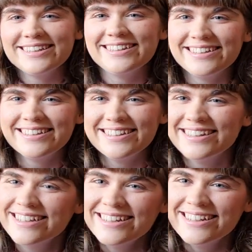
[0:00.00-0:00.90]

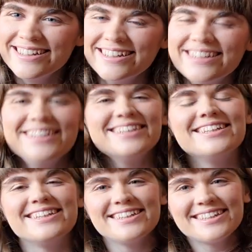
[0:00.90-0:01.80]

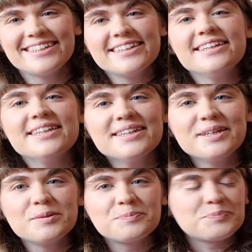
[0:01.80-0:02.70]

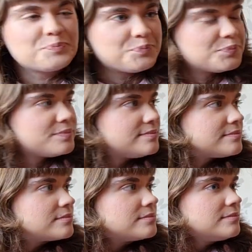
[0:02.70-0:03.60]

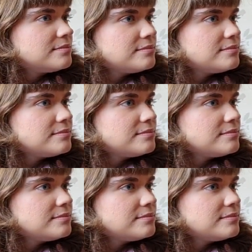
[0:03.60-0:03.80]
The person shown says nothing.